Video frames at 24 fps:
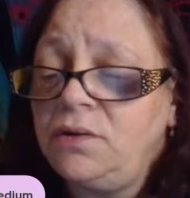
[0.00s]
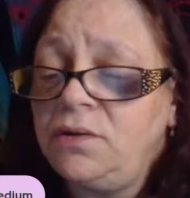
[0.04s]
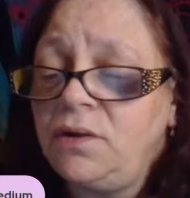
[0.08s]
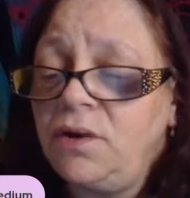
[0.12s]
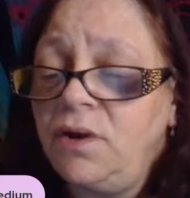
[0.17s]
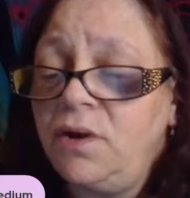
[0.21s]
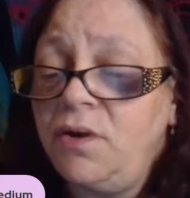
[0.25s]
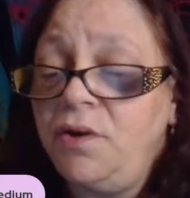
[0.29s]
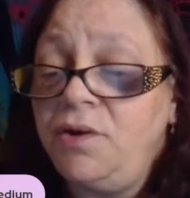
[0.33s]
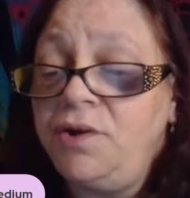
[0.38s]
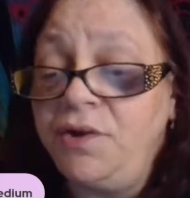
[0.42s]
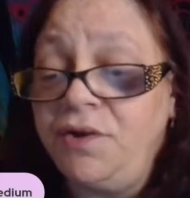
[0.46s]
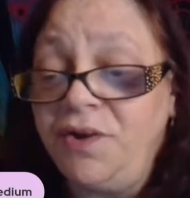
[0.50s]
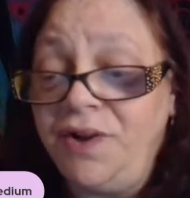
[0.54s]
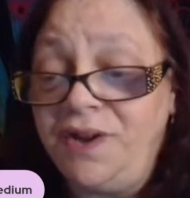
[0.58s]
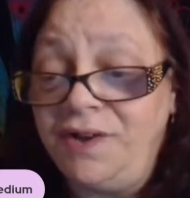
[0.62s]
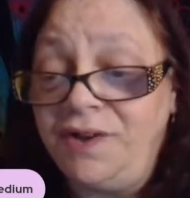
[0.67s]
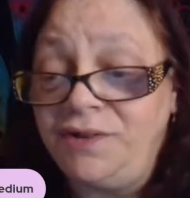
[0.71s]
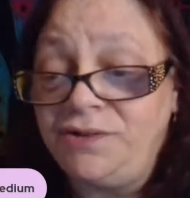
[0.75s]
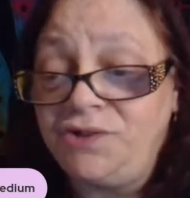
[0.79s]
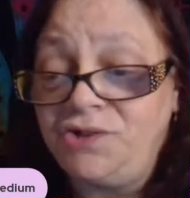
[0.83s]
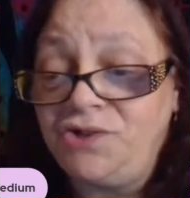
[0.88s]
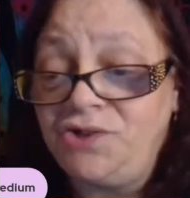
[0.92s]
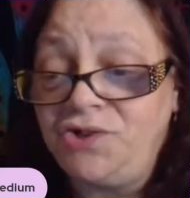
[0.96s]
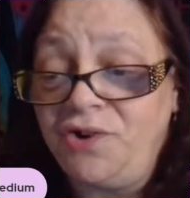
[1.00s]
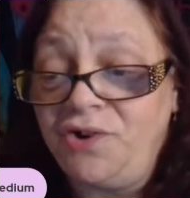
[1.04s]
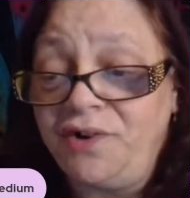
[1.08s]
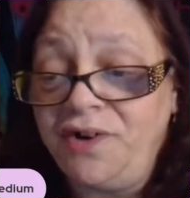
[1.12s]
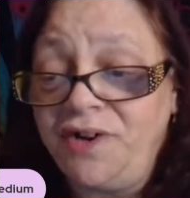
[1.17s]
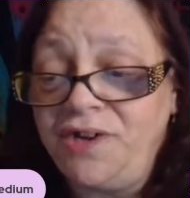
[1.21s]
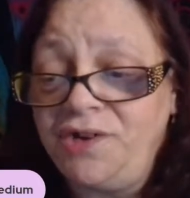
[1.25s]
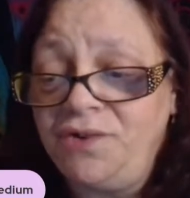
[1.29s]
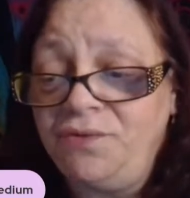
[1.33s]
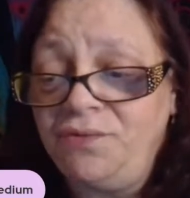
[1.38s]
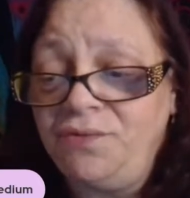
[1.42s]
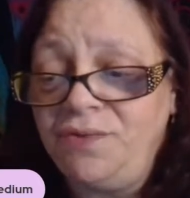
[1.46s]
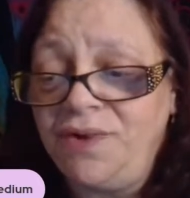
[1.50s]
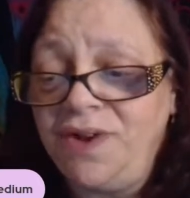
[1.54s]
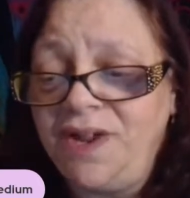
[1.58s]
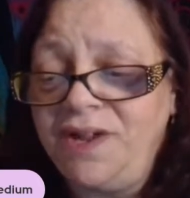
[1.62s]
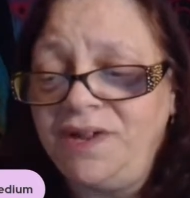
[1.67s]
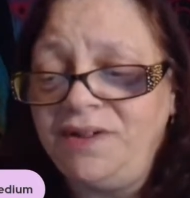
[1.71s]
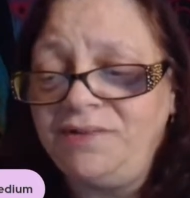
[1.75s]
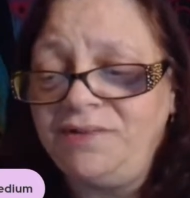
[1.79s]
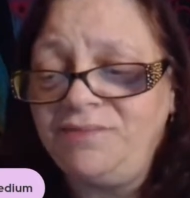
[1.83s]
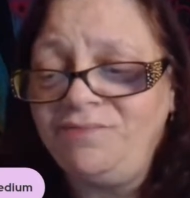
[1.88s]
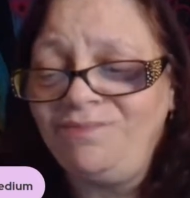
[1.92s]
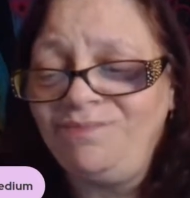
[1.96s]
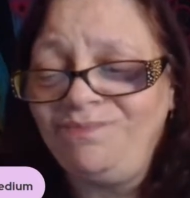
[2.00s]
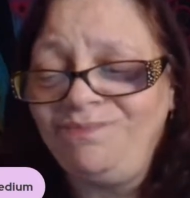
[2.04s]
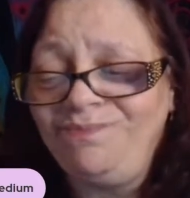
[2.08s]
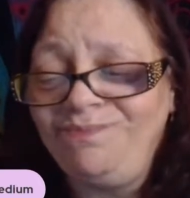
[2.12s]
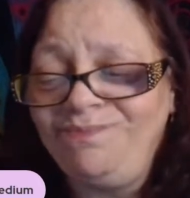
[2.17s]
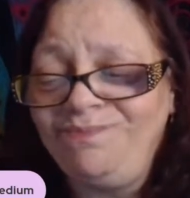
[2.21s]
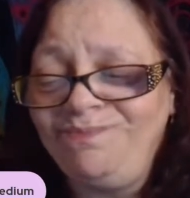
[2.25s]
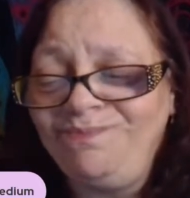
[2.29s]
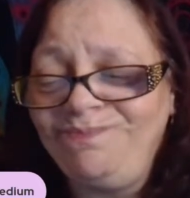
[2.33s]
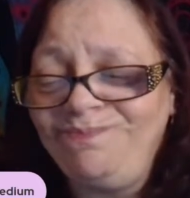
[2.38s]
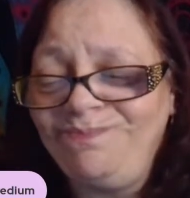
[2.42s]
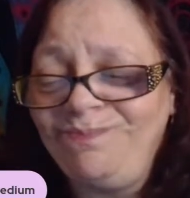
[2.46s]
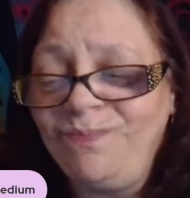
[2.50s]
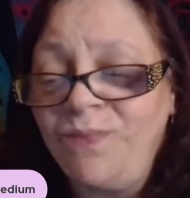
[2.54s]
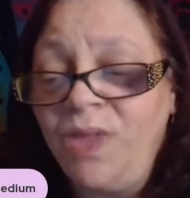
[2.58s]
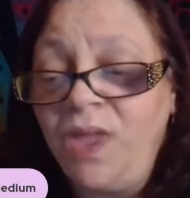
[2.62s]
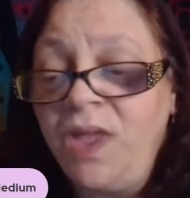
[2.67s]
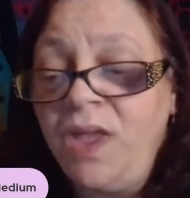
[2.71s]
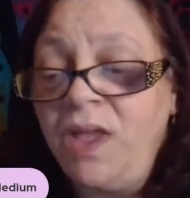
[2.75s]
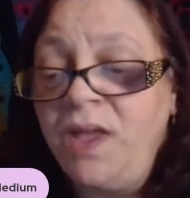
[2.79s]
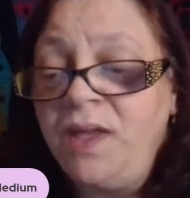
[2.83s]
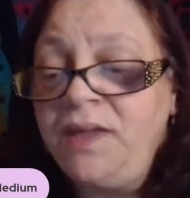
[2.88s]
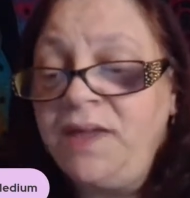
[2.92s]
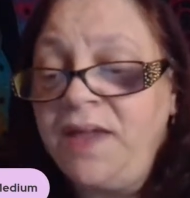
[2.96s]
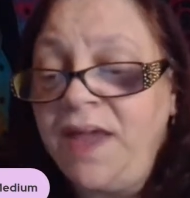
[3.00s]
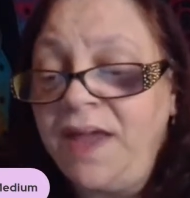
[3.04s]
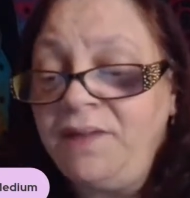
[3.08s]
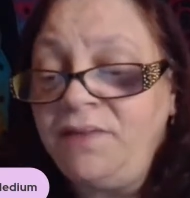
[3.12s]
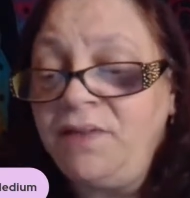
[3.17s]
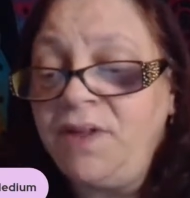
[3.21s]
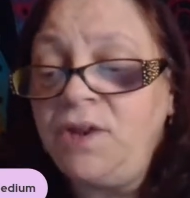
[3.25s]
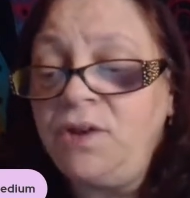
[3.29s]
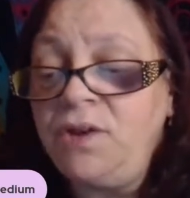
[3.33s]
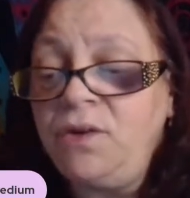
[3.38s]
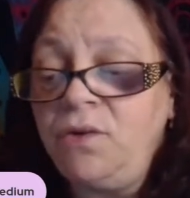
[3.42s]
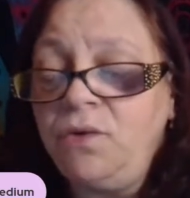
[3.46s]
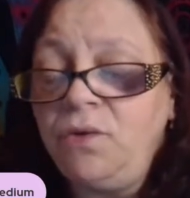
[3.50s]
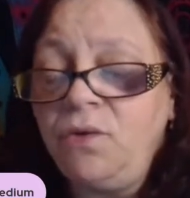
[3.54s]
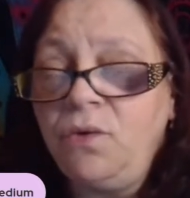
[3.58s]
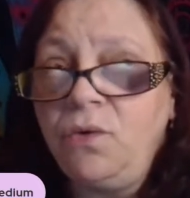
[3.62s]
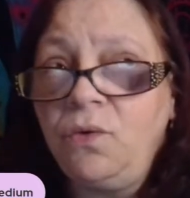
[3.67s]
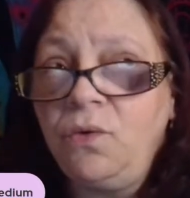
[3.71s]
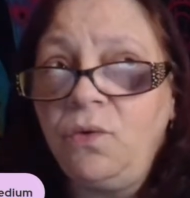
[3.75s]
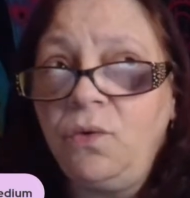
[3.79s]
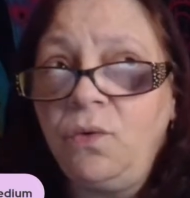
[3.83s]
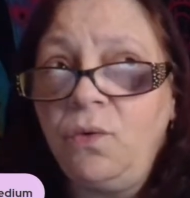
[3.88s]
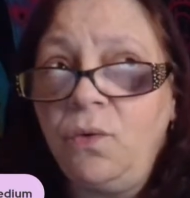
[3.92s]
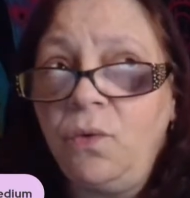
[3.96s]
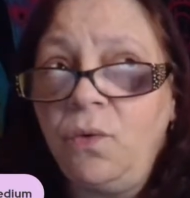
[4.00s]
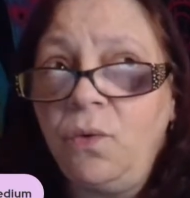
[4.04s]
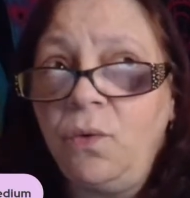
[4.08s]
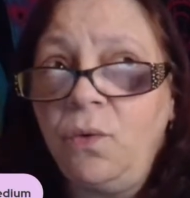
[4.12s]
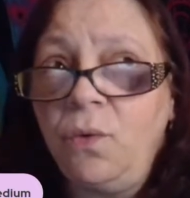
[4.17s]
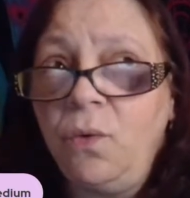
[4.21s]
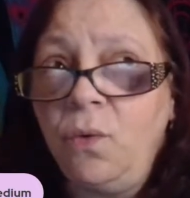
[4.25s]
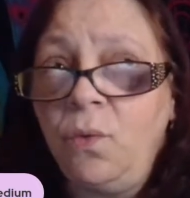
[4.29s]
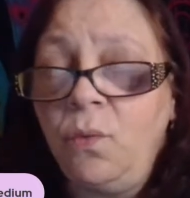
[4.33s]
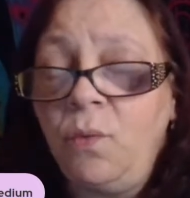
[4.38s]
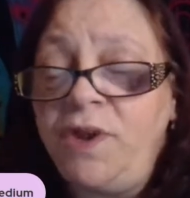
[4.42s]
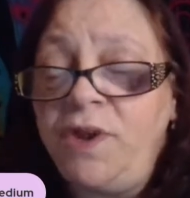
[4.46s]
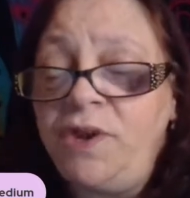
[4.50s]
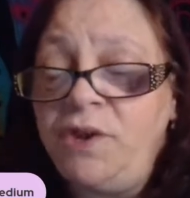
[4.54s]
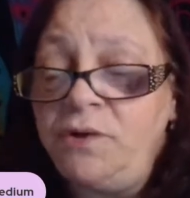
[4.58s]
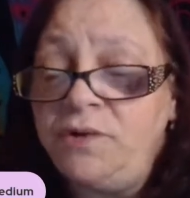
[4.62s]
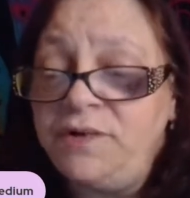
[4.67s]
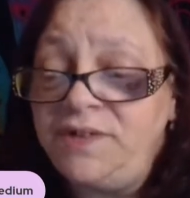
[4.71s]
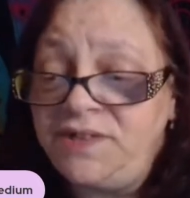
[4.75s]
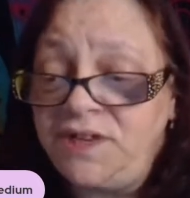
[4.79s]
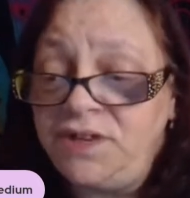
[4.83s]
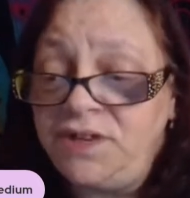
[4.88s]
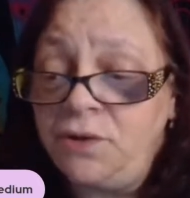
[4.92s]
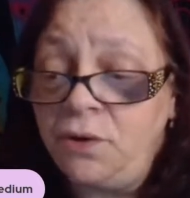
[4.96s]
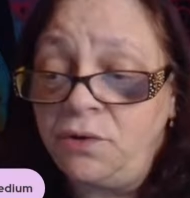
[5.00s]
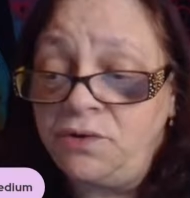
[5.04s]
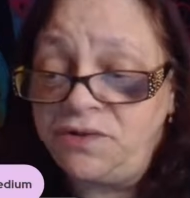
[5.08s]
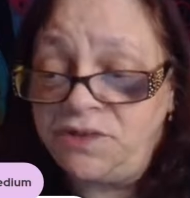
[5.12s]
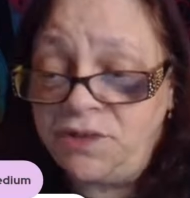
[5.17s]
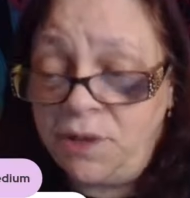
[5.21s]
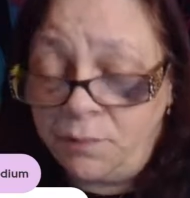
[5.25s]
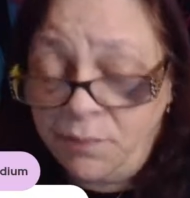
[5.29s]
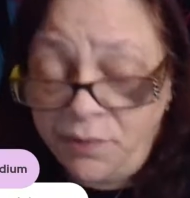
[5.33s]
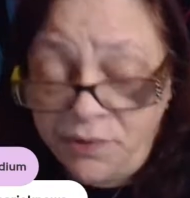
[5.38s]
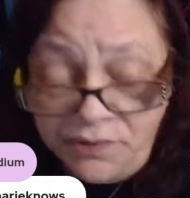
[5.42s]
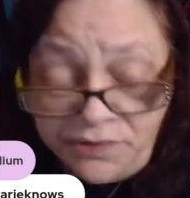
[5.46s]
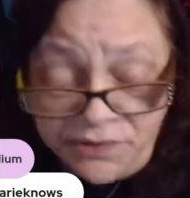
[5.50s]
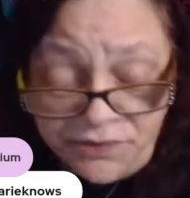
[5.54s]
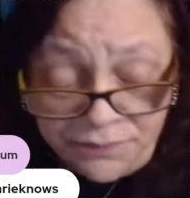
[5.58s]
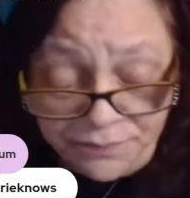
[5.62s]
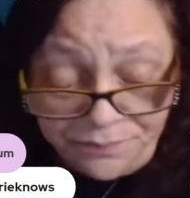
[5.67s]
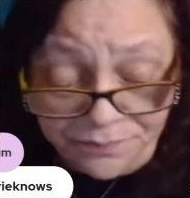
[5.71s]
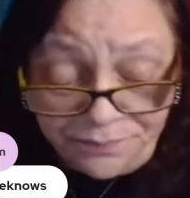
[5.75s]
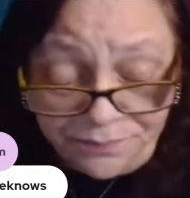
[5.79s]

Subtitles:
Oh, your ears are starting to ring. Caitlin, when you see those numbers,